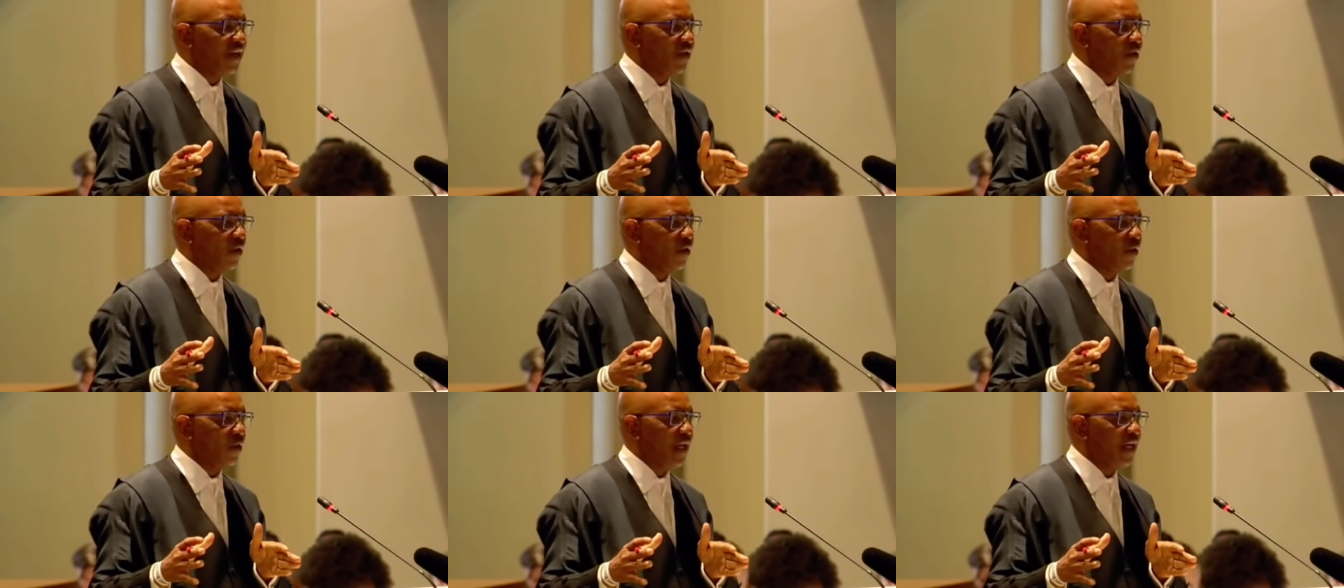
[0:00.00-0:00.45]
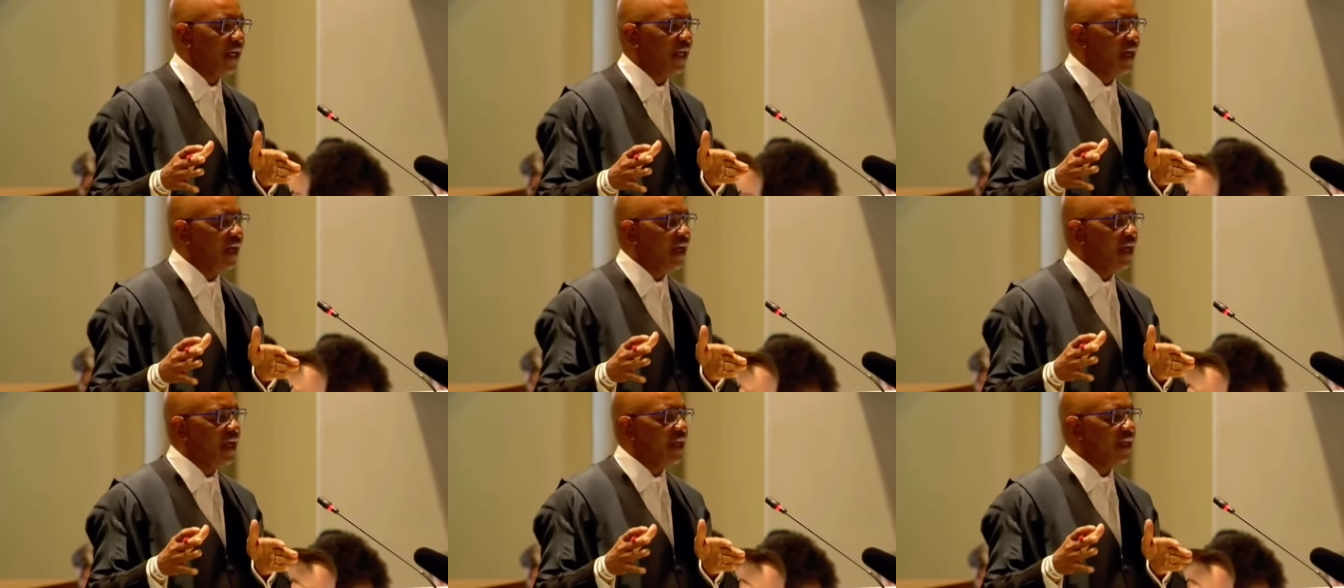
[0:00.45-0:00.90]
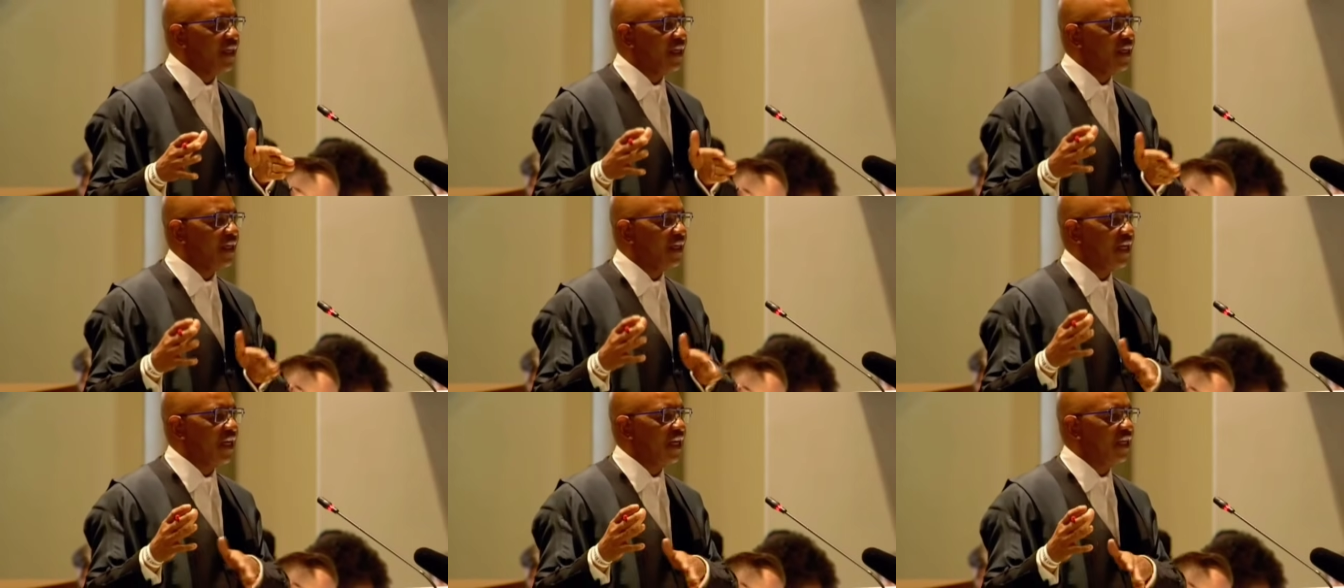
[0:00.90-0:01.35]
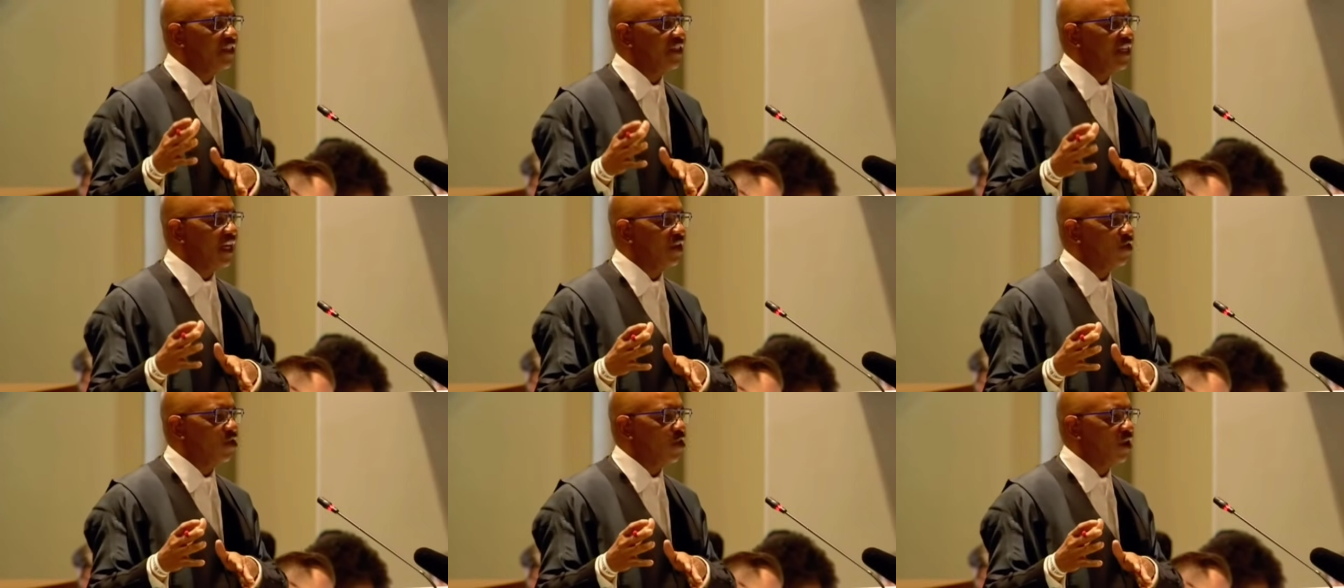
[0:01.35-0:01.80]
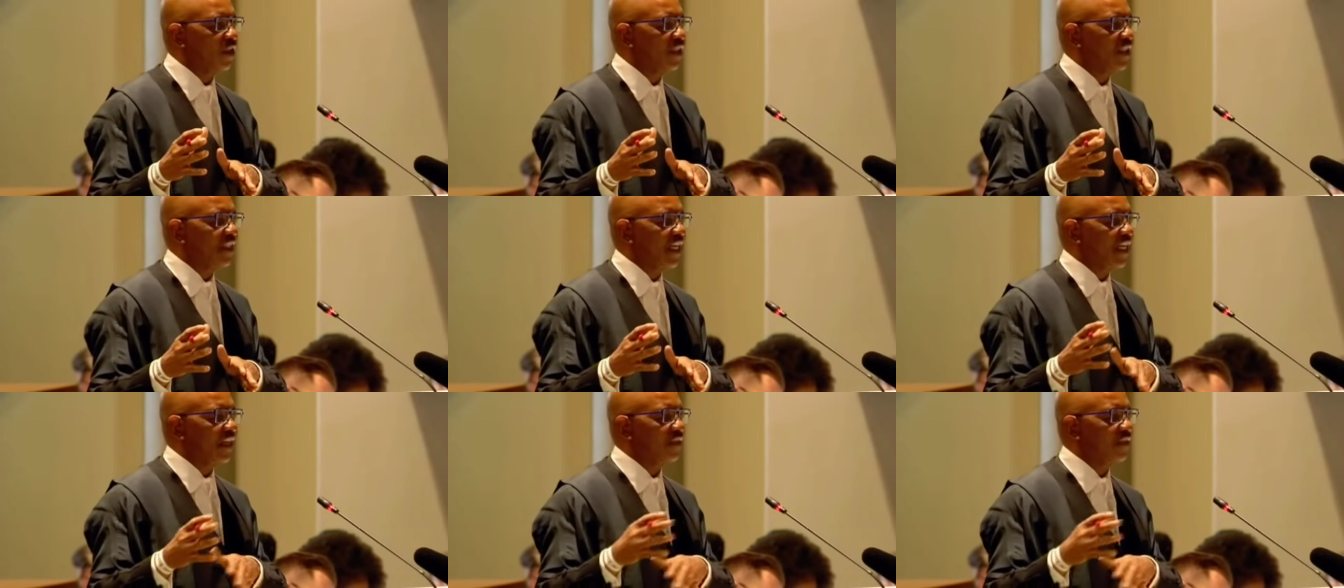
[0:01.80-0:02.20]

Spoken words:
say, oh, well, the electoral court